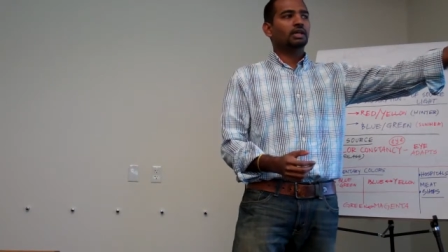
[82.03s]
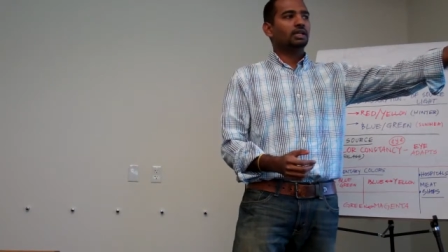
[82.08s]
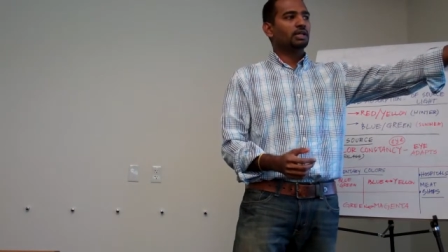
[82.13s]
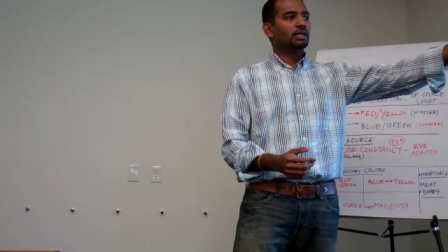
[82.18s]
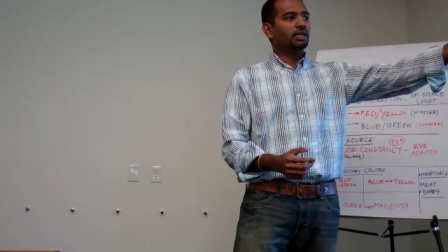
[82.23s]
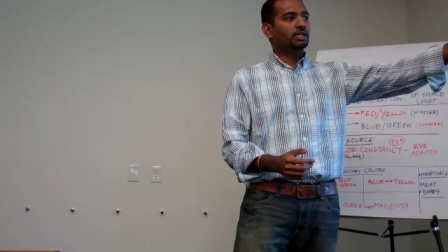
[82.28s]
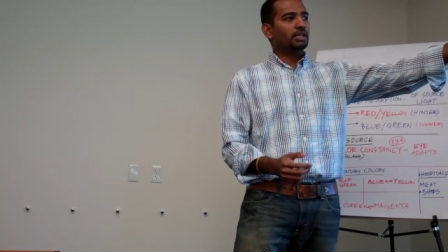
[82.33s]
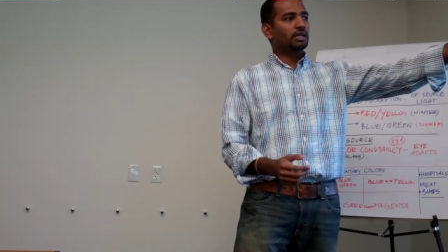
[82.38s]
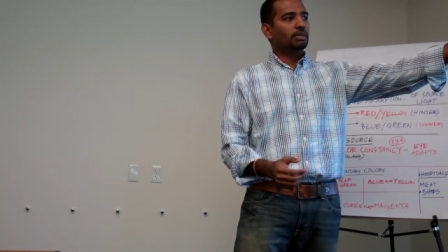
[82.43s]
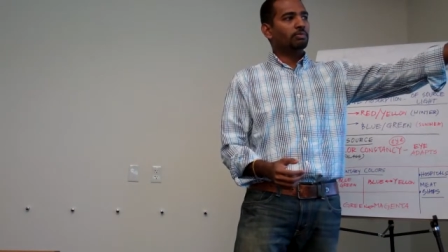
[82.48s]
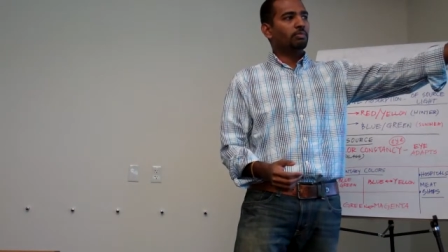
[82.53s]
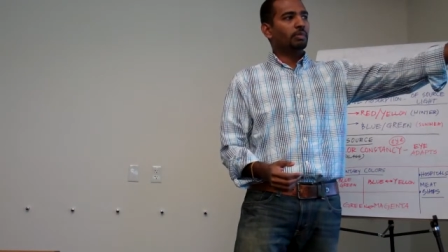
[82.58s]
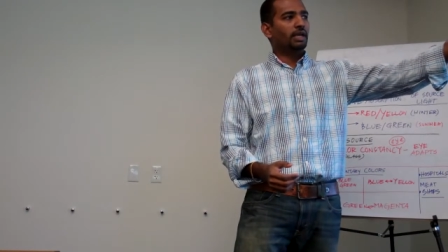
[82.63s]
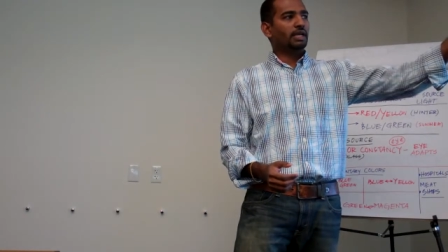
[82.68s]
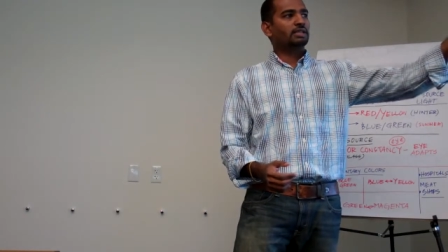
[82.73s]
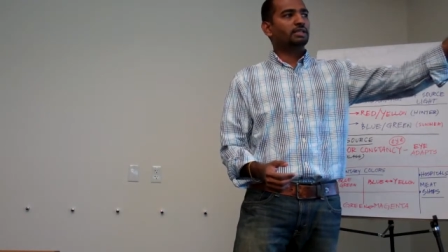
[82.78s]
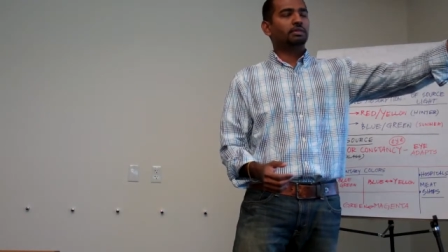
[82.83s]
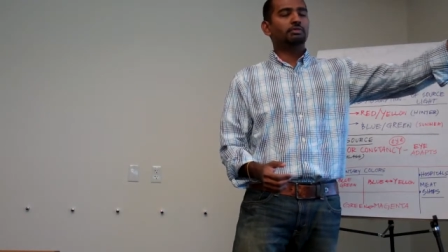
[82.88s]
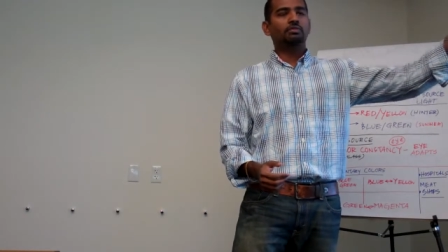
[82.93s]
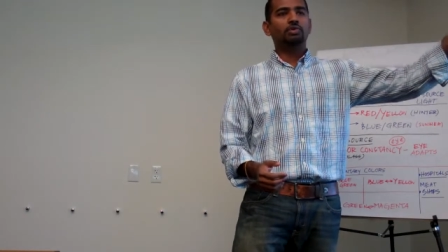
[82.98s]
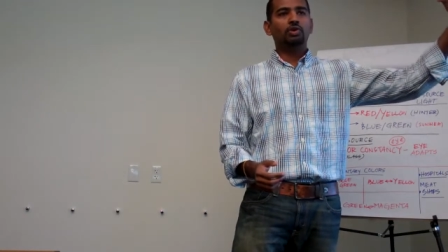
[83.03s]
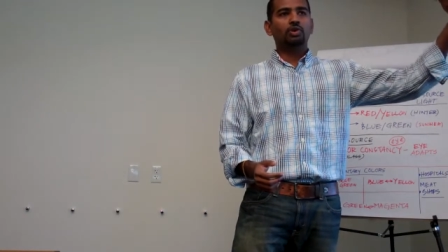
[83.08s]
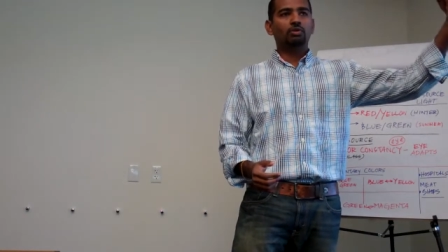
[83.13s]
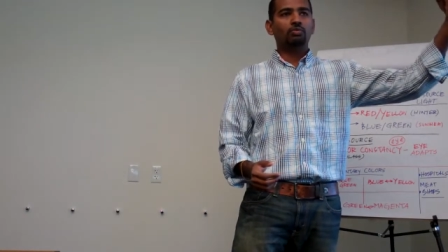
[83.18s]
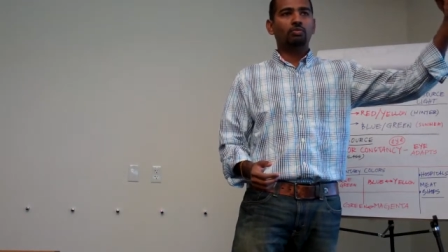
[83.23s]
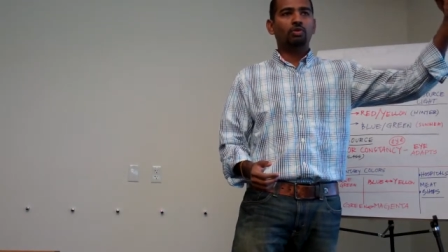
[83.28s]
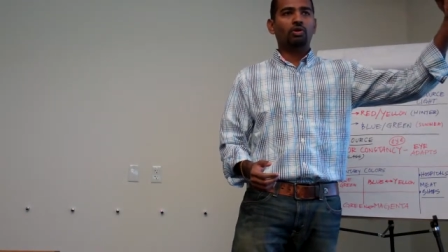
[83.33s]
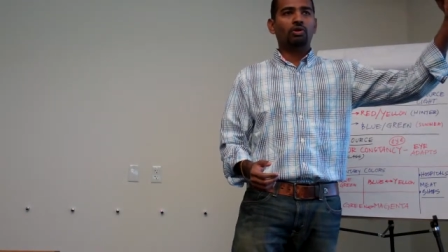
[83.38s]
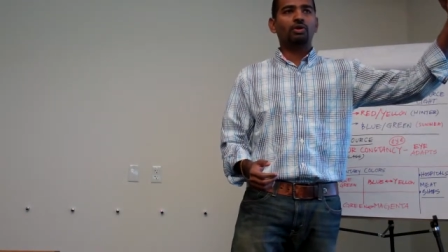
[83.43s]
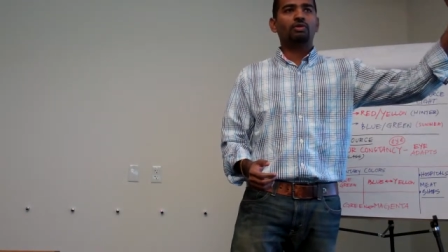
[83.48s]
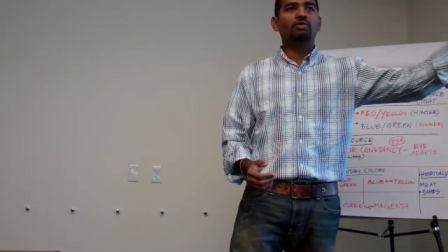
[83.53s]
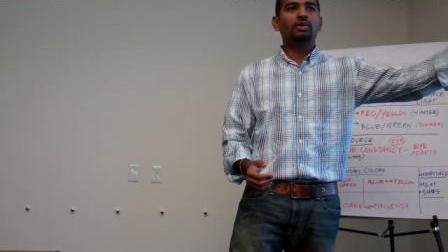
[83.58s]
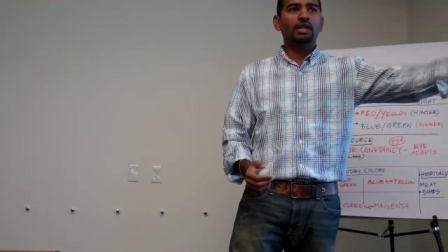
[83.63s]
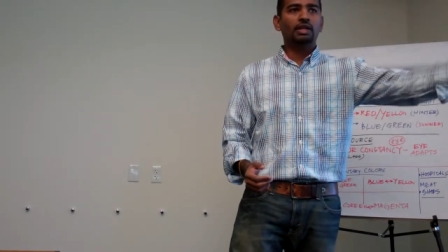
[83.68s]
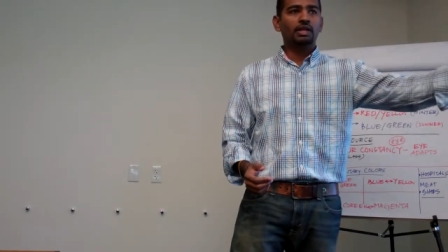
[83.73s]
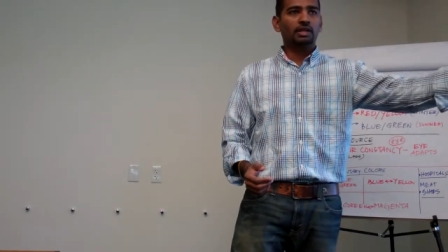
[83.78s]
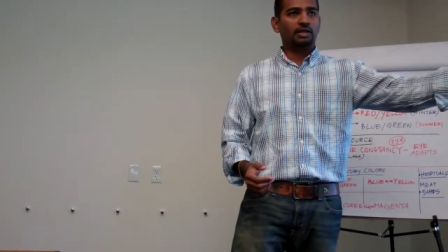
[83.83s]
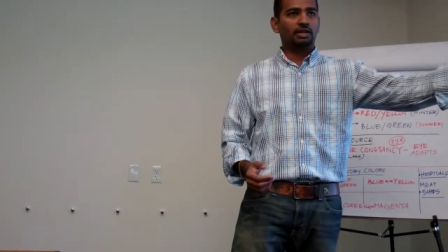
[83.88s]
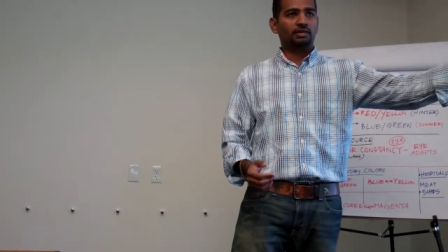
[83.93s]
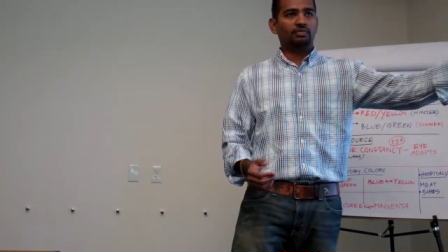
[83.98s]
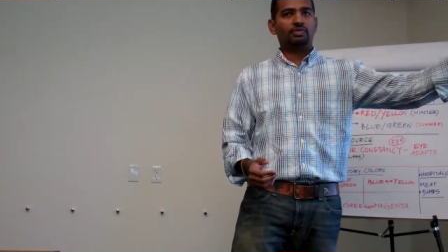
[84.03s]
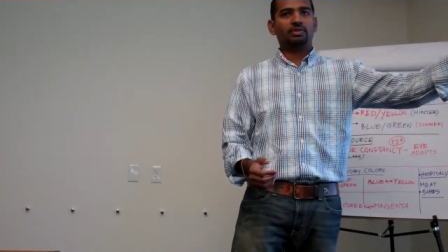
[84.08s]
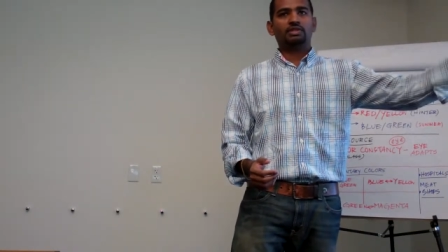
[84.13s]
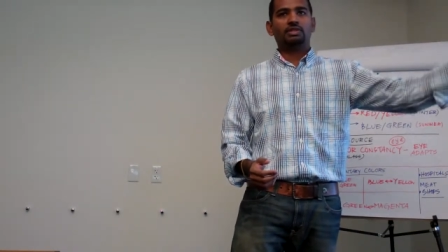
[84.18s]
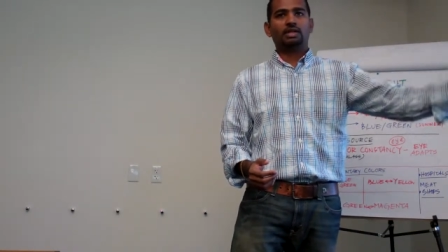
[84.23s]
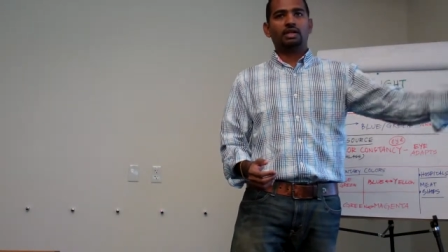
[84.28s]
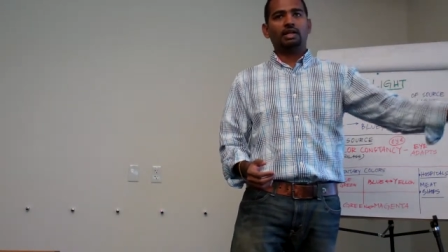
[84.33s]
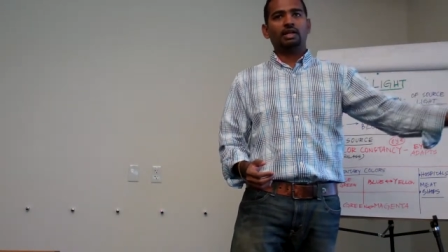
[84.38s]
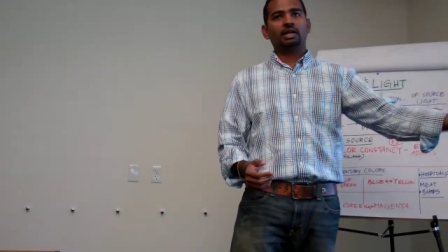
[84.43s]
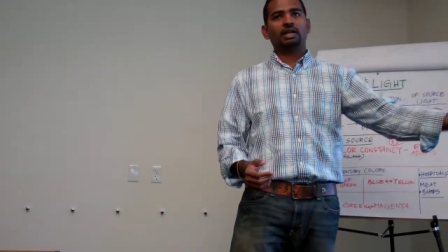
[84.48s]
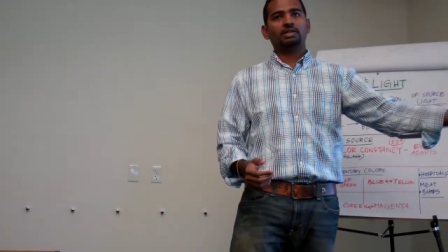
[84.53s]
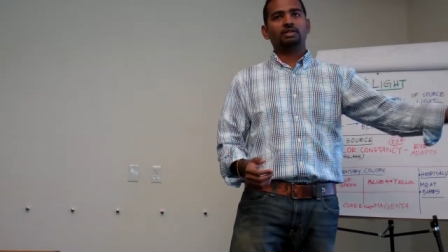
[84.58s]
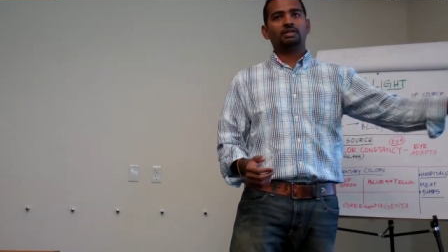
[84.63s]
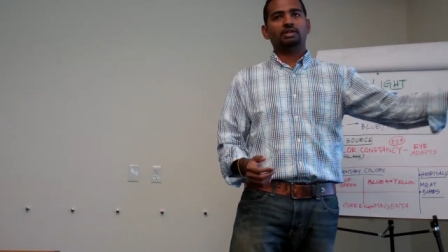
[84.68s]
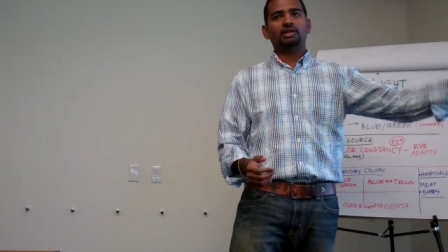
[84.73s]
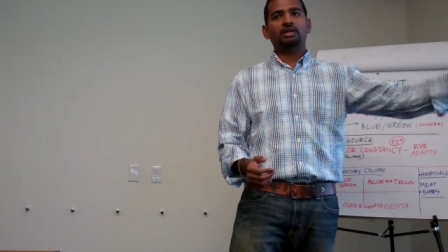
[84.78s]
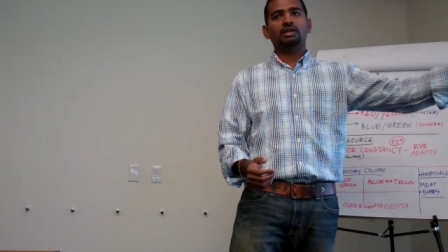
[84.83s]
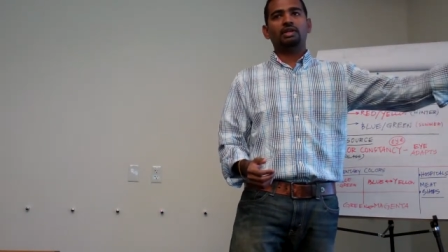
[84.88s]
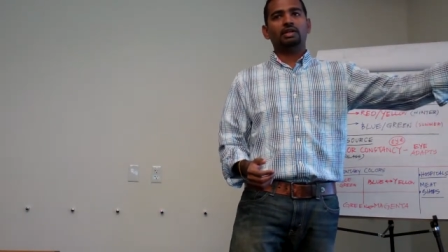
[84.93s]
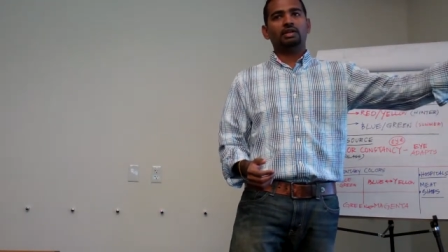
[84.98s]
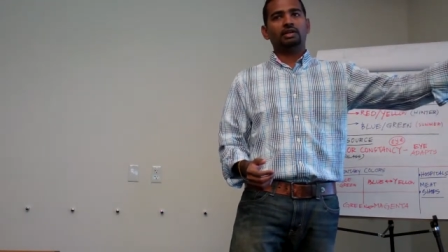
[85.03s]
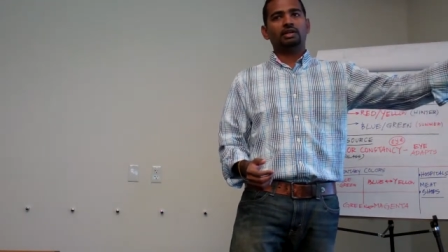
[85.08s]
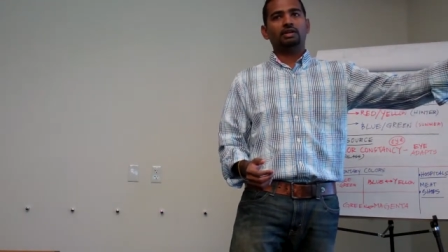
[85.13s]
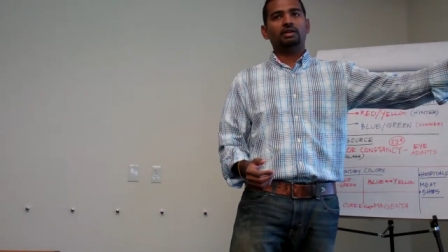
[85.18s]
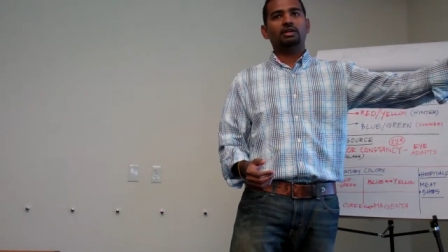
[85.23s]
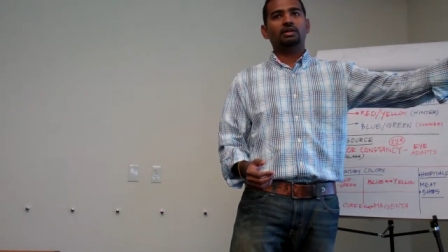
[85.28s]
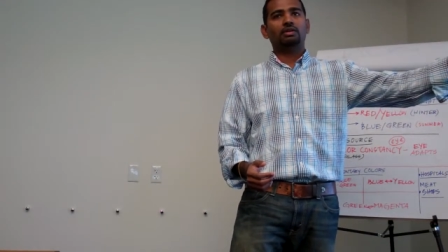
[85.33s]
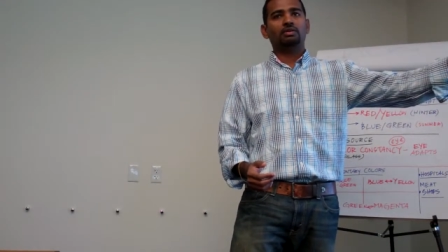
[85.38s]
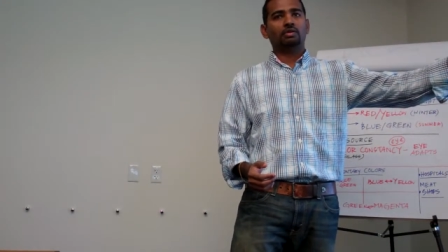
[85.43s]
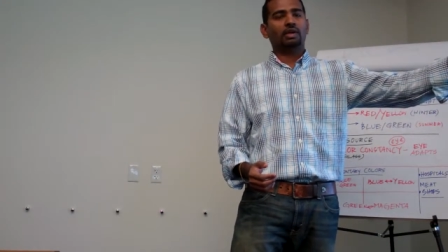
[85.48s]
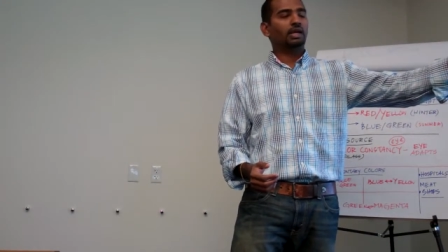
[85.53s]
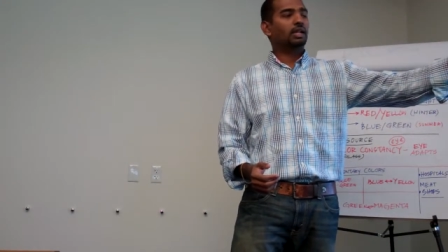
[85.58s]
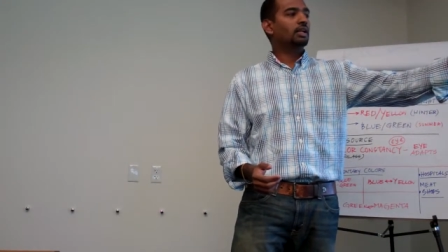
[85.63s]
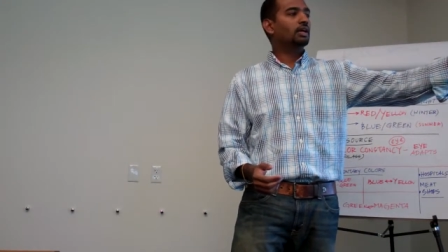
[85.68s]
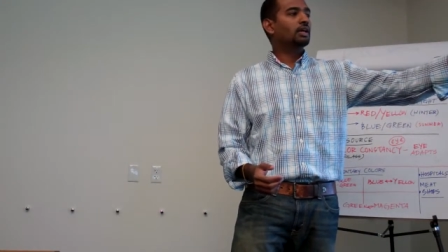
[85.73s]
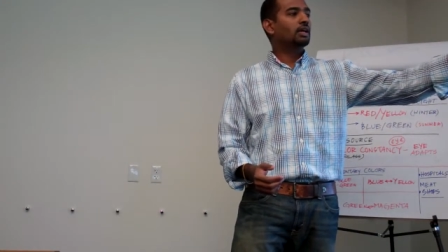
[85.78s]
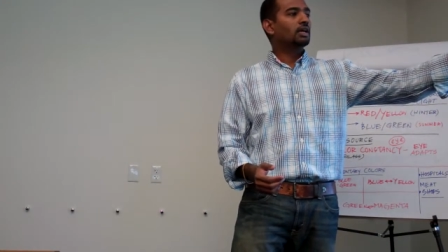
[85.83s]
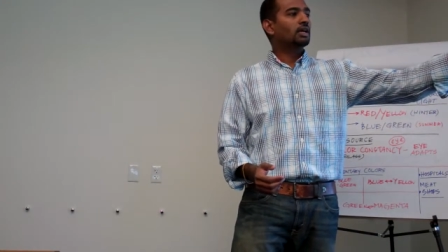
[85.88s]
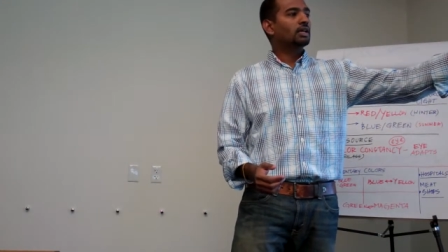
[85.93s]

it makes it look more greener if it's not actually greener, right?